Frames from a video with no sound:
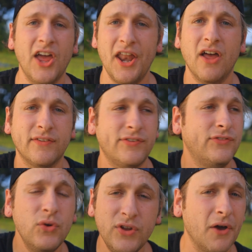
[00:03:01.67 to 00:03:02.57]
and the
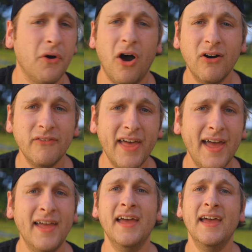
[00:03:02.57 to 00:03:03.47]
studio, all of
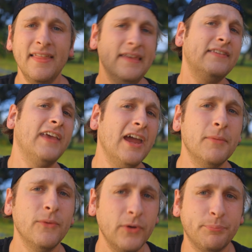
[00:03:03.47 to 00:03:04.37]
that, this
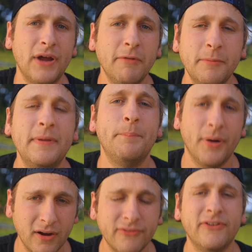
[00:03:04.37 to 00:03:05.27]
camera would probably be
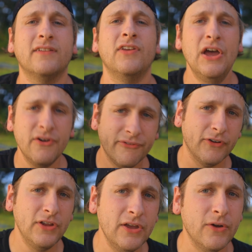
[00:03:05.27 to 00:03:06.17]
perfect
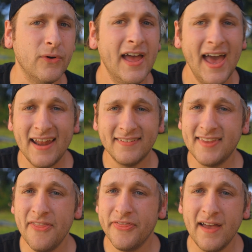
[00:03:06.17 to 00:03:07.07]
for you. At a
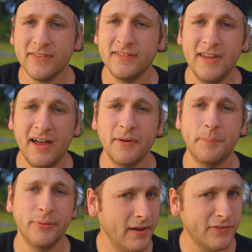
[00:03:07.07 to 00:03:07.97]

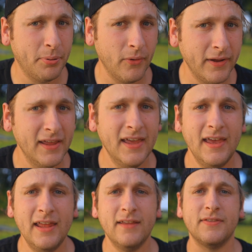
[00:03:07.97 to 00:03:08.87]
$10,000 price point,
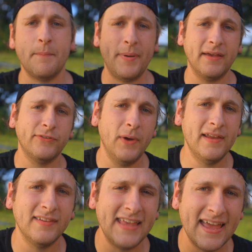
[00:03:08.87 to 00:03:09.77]
it is the best way
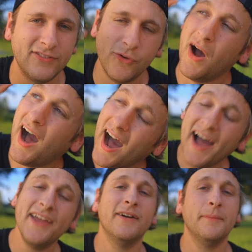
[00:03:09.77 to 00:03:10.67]
to get into
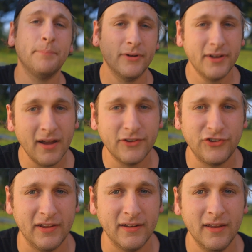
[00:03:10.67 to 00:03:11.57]
higher
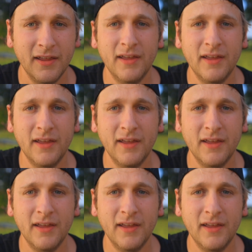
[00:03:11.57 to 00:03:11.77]
production